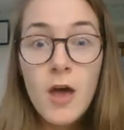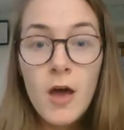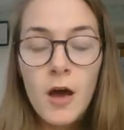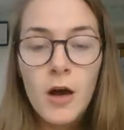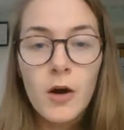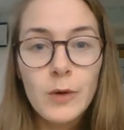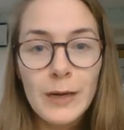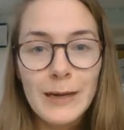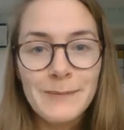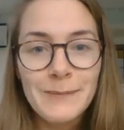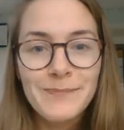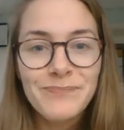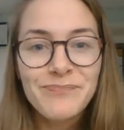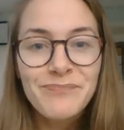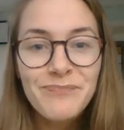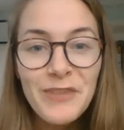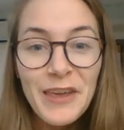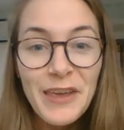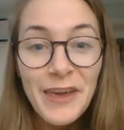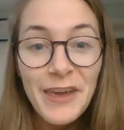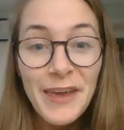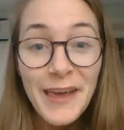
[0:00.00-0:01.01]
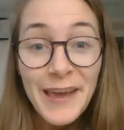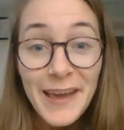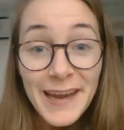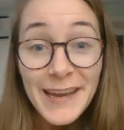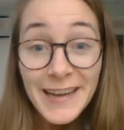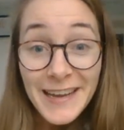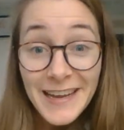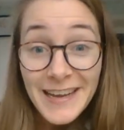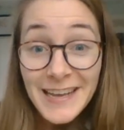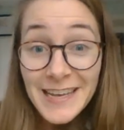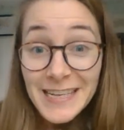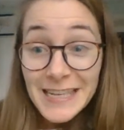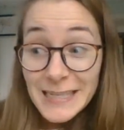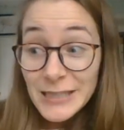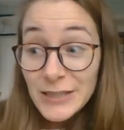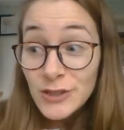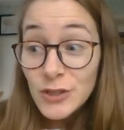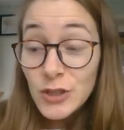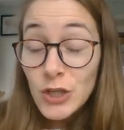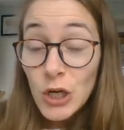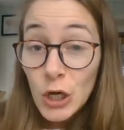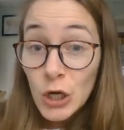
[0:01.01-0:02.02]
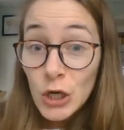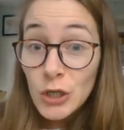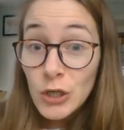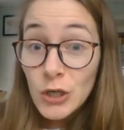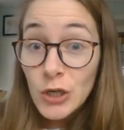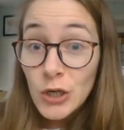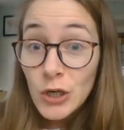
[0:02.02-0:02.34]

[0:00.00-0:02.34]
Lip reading: Okay, it is the